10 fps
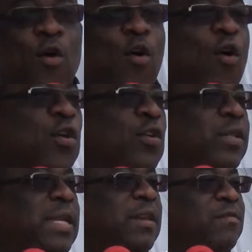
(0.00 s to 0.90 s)
or your
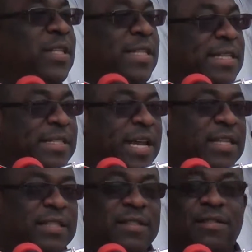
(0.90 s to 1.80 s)
television
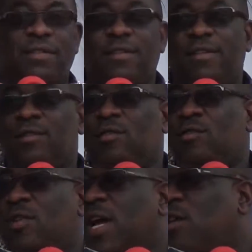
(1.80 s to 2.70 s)
set,
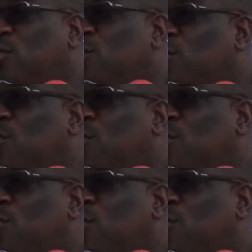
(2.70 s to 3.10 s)
you can do